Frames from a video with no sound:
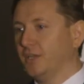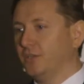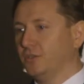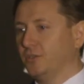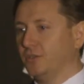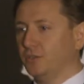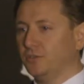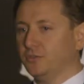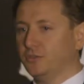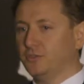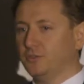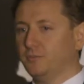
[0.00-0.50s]

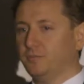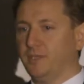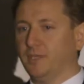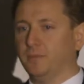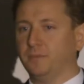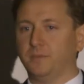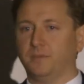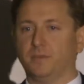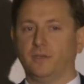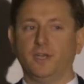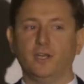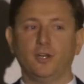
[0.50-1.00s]
Those 2
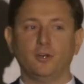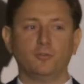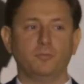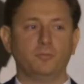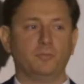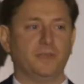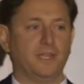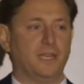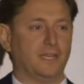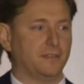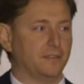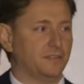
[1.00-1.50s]
people
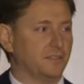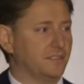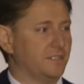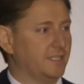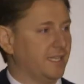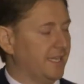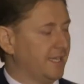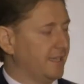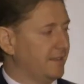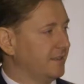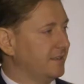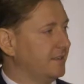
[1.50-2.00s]
helped me
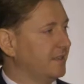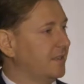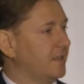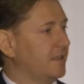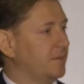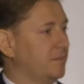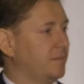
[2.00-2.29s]
understand,